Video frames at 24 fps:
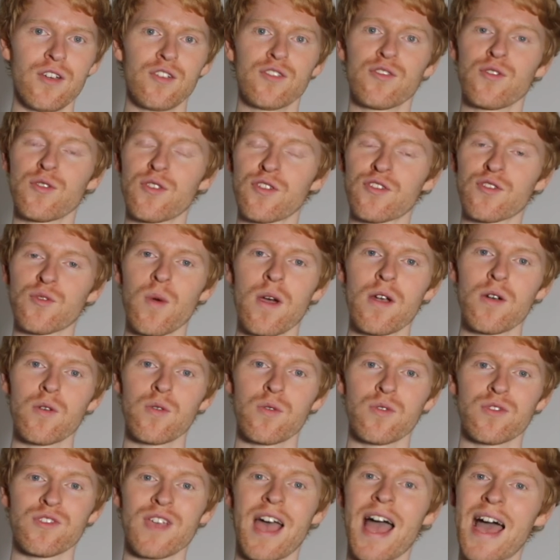So the
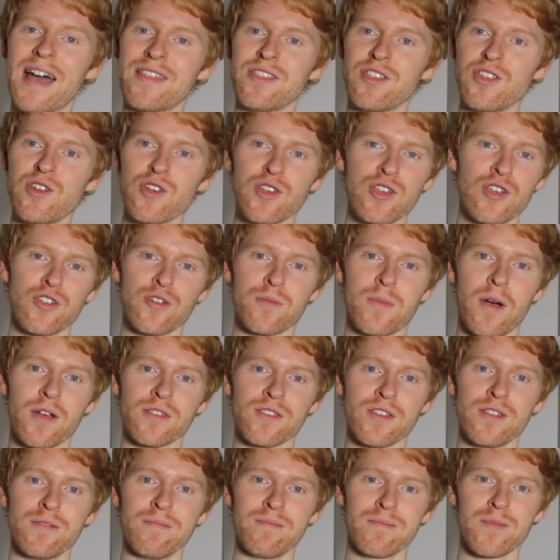squirrels and the nuclear
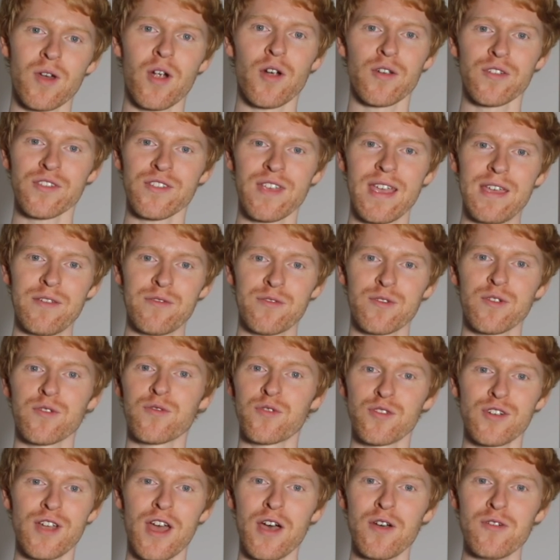button are safe
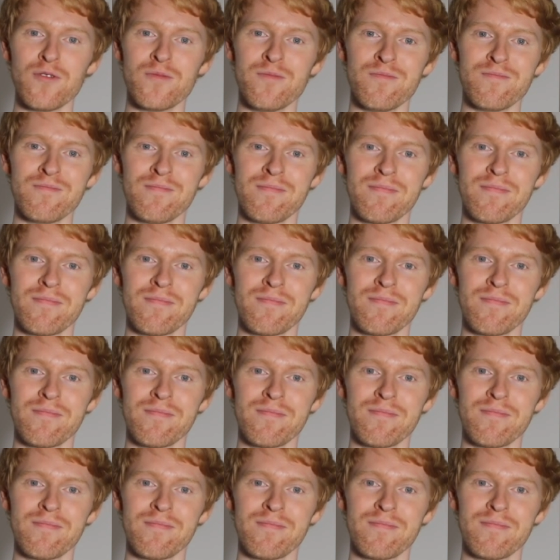for now.